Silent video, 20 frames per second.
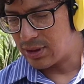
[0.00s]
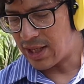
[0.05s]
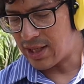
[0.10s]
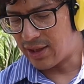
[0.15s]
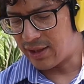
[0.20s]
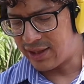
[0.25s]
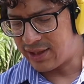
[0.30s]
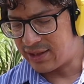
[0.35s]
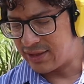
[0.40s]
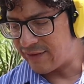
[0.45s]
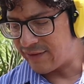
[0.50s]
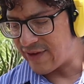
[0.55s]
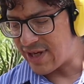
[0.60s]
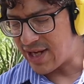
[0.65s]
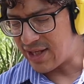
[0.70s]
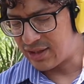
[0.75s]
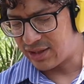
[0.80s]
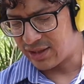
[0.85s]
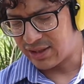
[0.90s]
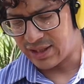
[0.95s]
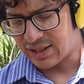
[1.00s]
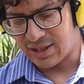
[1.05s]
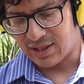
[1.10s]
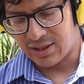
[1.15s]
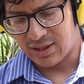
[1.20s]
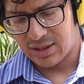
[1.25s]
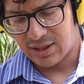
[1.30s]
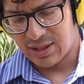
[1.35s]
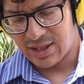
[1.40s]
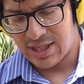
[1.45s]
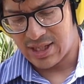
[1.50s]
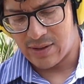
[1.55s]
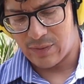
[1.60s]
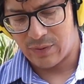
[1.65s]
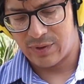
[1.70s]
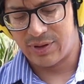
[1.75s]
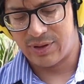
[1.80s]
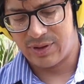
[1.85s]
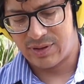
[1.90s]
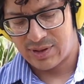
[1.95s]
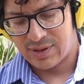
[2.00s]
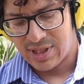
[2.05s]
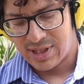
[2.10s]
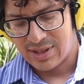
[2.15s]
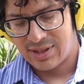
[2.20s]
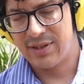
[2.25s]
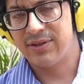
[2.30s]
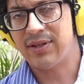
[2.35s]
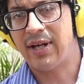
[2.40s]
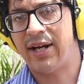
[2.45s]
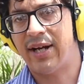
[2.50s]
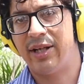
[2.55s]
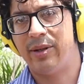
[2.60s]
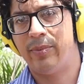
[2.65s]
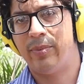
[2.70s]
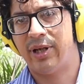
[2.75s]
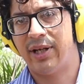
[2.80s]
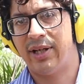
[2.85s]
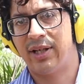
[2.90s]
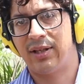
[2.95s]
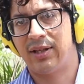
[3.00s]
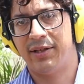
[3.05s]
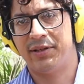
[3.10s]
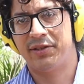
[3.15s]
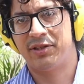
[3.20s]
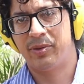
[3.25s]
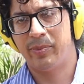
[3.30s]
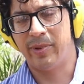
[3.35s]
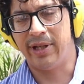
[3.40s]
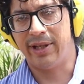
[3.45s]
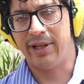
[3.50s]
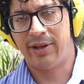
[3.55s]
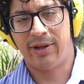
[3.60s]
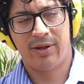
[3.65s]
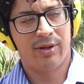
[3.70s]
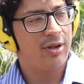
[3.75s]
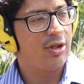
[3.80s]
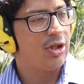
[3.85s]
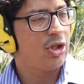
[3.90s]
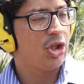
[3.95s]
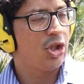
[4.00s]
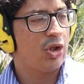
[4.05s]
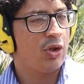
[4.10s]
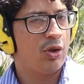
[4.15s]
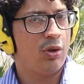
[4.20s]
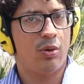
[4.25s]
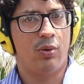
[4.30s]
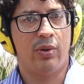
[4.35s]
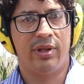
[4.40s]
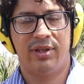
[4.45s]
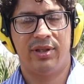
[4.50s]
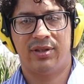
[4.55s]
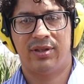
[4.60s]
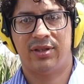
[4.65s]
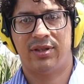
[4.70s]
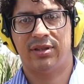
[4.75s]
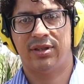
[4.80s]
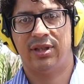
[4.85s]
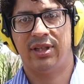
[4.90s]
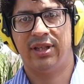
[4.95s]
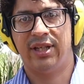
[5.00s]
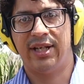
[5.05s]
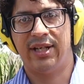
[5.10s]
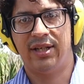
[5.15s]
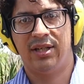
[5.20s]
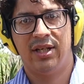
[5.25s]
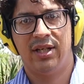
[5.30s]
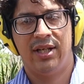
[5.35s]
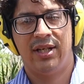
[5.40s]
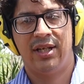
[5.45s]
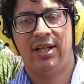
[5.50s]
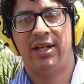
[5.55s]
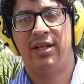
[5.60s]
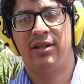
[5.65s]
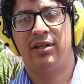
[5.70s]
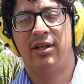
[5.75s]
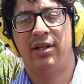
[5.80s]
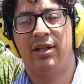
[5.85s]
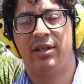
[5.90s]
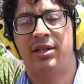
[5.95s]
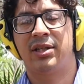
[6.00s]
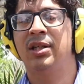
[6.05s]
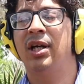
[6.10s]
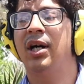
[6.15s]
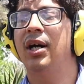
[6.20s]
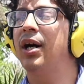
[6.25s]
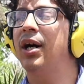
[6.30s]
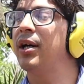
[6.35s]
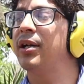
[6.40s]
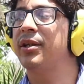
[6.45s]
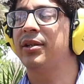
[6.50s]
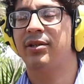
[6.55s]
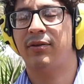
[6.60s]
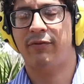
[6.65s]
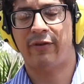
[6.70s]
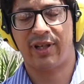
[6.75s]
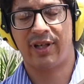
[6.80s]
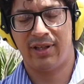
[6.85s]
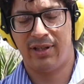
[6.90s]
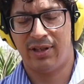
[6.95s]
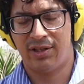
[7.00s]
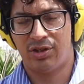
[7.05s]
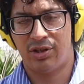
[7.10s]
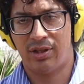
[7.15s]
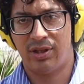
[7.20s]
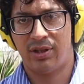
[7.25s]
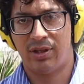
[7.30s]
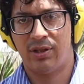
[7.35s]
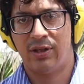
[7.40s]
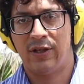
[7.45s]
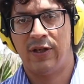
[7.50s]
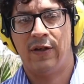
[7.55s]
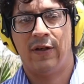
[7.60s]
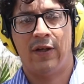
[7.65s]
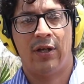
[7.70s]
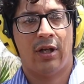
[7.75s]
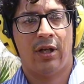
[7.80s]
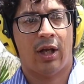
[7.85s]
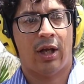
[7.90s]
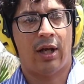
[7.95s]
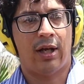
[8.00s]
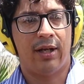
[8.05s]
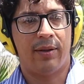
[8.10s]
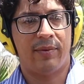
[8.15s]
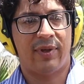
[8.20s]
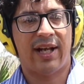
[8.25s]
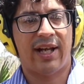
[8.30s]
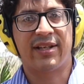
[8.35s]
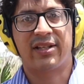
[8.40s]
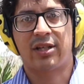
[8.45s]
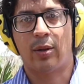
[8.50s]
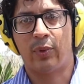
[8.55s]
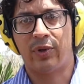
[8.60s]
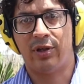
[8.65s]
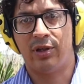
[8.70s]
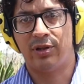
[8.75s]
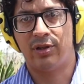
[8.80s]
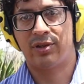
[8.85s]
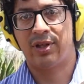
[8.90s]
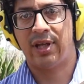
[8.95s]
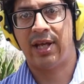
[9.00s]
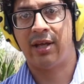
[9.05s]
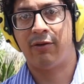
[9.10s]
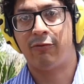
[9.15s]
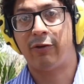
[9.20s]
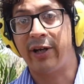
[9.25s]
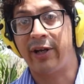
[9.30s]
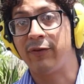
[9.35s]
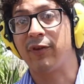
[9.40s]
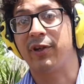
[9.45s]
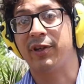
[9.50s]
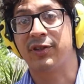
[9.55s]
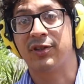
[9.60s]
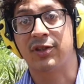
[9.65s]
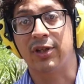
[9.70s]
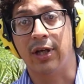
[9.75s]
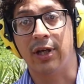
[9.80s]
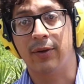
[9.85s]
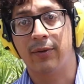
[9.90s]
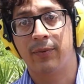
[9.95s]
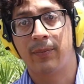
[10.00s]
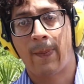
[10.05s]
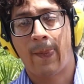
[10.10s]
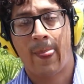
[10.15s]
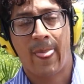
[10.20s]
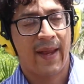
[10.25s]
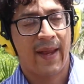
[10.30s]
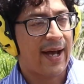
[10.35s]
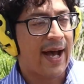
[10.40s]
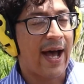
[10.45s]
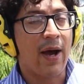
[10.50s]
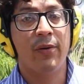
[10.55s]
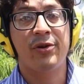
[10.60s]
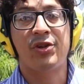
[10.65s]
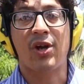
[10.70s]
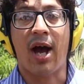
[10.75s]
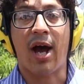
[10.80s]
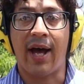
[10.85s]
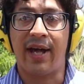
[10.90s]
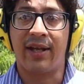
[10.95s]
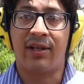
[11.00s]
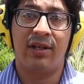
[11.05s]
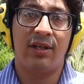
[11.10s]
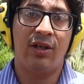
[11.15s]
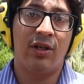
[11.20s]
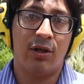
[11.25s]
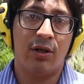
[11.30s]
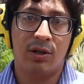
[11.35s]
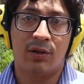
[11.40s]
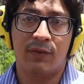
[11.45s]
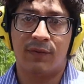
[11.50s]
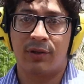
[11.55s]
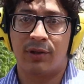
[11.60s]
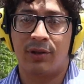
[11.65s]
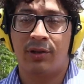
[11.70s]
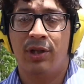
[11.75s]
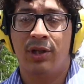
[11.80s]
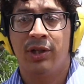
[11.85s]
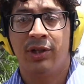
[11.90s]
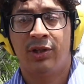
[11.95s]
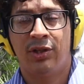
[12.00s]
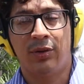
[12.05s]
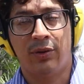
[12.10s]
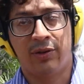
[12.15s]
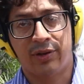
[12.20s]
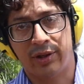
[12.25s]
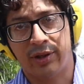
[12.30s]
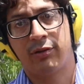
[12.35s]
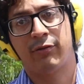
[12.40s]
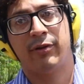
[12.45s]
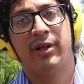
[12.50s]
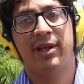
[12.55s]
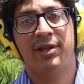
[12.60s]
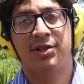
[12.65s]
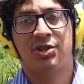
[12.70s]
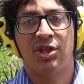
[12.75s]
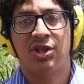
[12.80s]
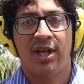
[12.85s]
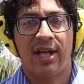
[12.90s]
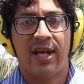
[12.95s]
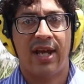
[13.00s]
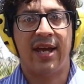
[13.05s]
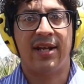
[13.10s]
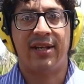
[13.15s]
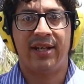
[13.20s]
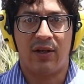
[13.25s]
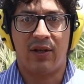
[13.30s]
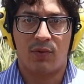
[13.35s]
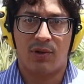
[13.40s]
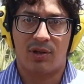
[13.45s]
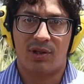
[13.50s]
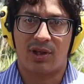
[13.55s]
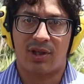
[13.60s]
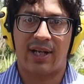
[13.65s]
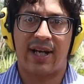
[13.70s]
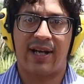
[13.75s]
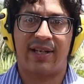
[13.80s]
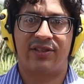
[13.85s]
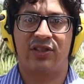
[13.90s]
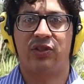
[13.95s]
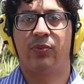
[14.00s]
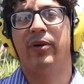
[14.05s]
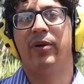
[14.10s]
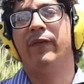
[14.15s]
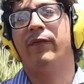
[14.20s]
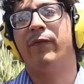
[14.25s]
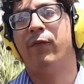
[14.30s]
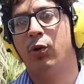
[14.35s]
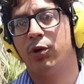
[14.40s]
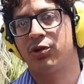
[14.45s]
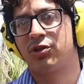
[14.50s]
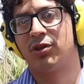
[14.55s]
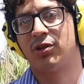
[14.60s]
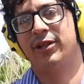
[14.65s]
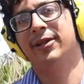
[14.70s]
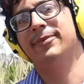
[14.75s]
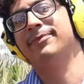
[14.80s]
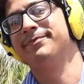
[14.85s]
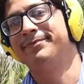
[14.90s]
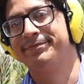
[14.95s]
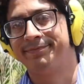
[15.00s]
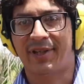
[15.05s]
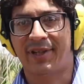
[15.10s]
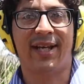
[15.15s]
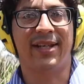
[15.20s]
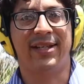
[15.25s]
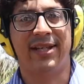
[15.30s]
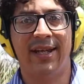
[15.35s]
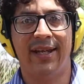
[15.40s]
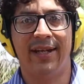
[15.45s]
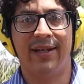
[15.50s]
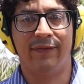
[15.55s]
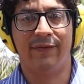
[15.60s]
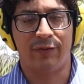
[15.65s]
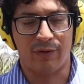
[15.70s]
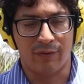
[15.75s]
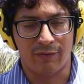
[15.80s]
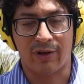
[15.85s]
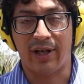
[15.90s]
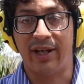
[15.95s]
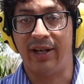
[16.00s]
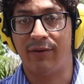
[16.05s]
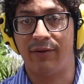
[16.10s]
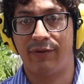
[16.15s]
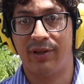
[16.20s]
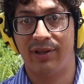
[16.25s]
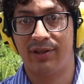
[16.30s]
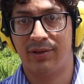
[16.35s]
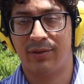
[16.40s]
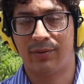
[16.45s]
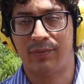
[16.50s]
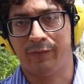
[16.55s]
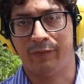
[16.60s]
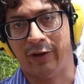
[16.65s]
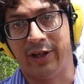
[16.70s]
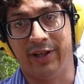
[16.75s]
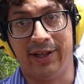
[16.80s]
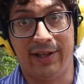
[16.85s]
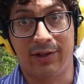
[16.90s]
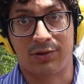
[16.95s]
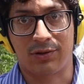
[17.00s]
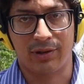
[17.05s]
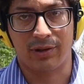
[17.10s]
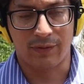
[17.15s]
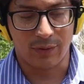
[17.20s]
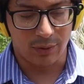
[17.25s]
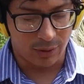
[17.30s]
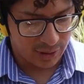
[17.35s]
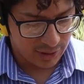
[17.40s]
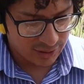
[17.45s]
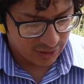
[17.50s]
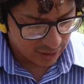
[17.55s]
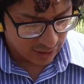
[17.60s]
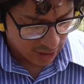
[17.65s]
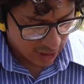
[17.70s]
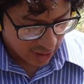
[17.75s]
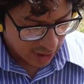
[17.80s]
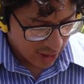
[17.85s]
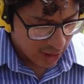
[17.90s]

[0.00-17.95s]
like the fact that, again, it was designed by Clint Smith, who is, again, getting a tons of recognition the last couple years, and rightfully so. I wish I could go over to Thunder Ranch and take one of their classes, but unfortunately I can't, for a variety of reasons, financially of course.